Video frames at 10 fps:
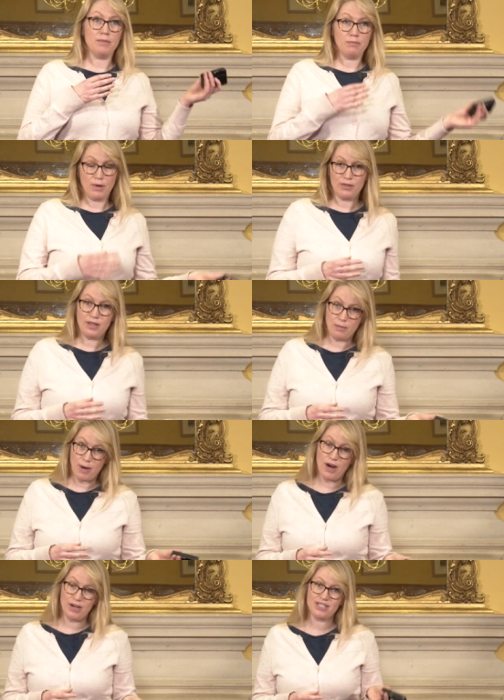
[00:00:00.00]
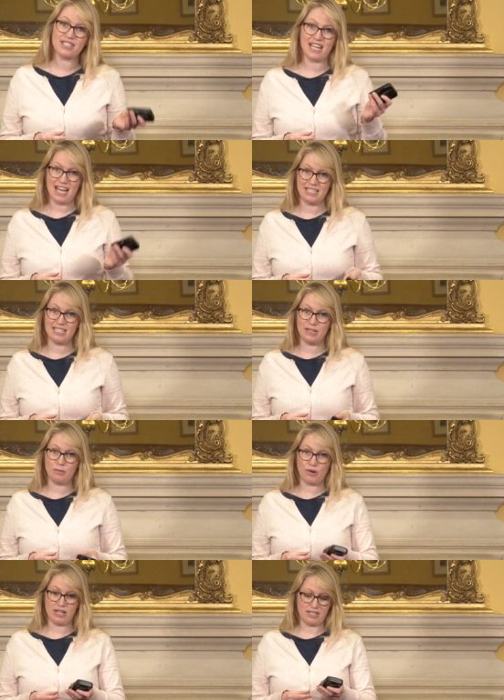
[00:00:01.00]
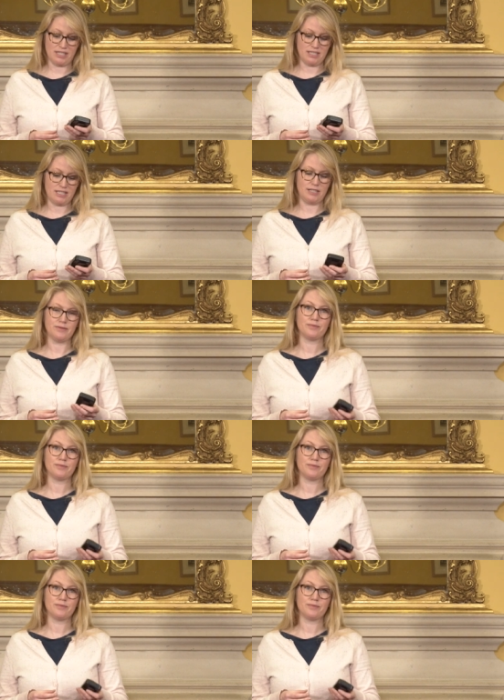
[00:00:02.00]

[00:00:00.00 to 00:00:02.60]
both in the past and in the present.